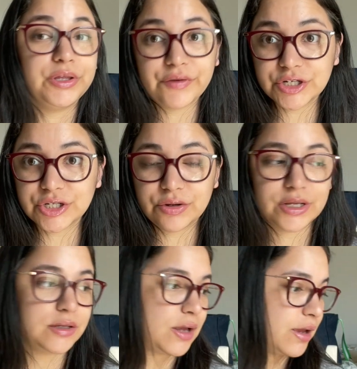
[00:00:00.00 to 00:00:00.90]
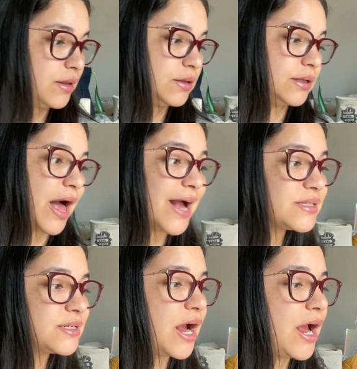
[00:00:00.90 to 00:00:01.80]
I showed it
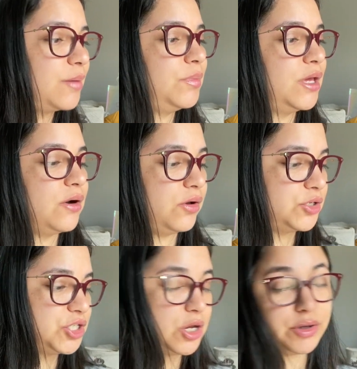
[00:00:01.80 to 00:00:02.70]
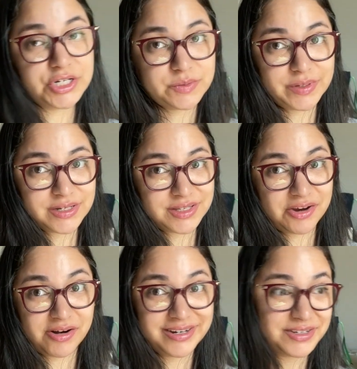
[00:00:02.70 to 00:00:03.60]
last time, and I'll show it just because the
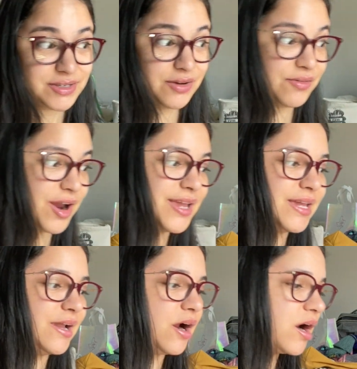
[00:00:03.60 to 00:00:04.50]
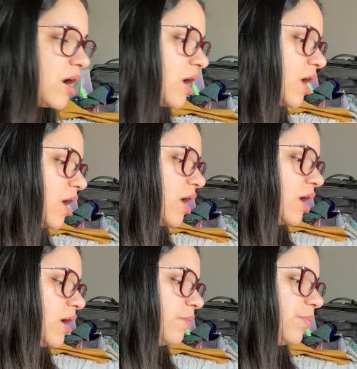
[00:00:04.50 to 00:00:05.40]
yarn is like right here.
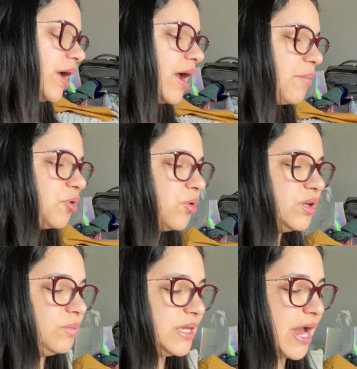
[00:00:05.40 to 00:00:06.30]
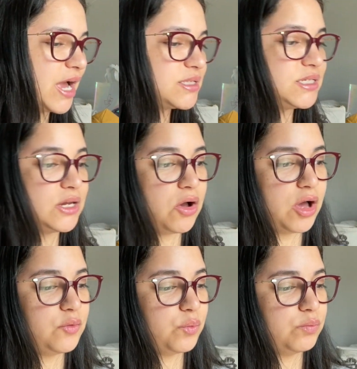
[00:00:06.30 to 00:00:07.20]
But I'm going to be casting
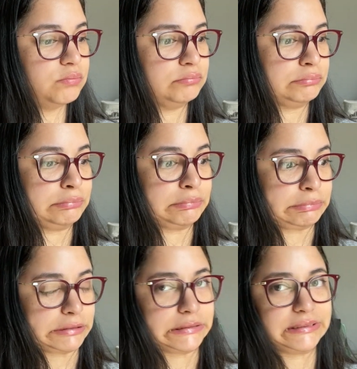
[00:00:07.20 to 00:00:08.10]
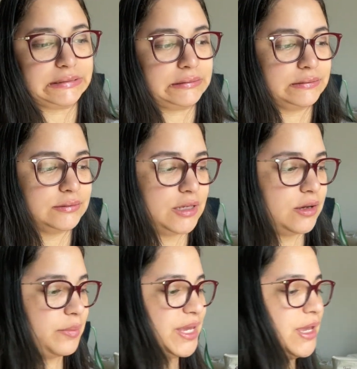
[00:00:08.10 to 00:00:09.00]
on,
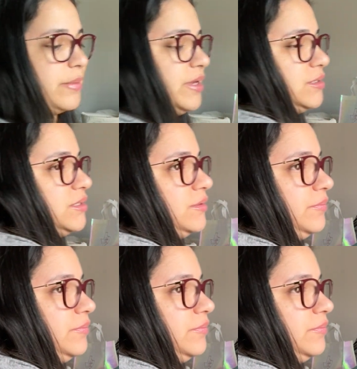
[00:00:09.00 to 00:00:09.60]
man, I'm making a mess.